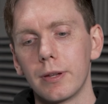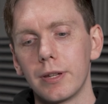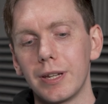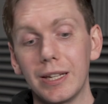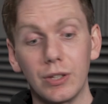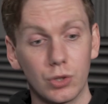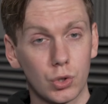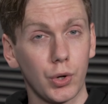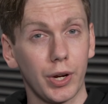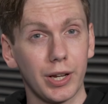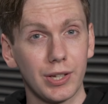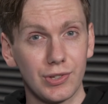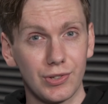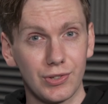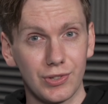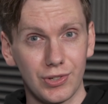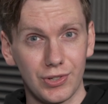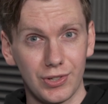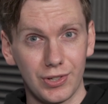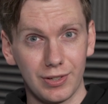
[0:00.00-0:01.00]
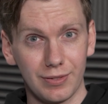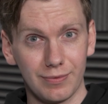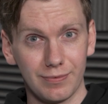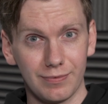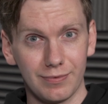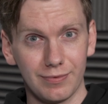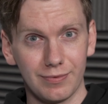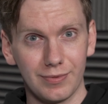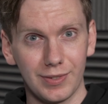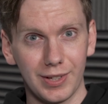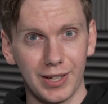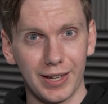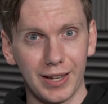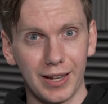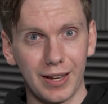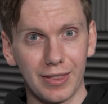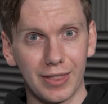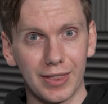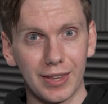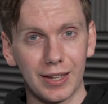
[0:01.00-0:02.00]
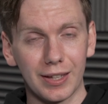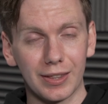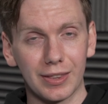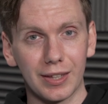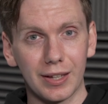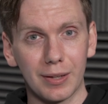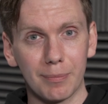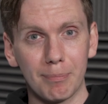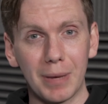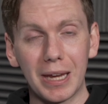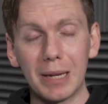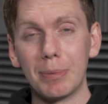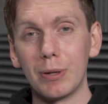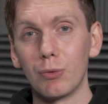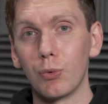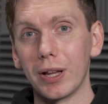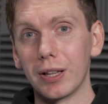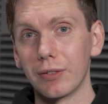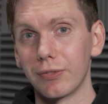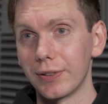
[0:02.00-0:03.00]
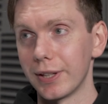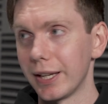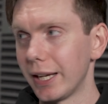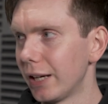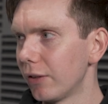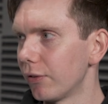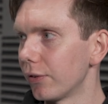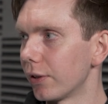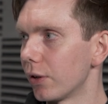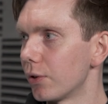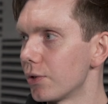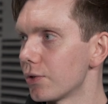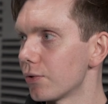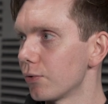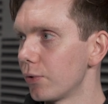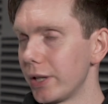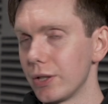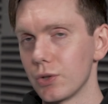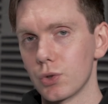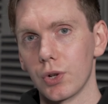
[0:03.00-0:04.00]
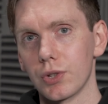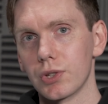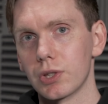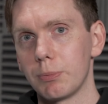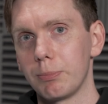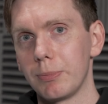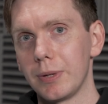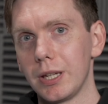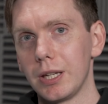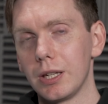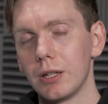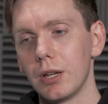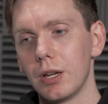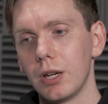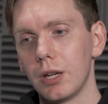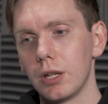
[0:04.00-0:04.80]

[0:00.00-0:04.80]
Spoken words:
interests that may be relevant here, and those interests can be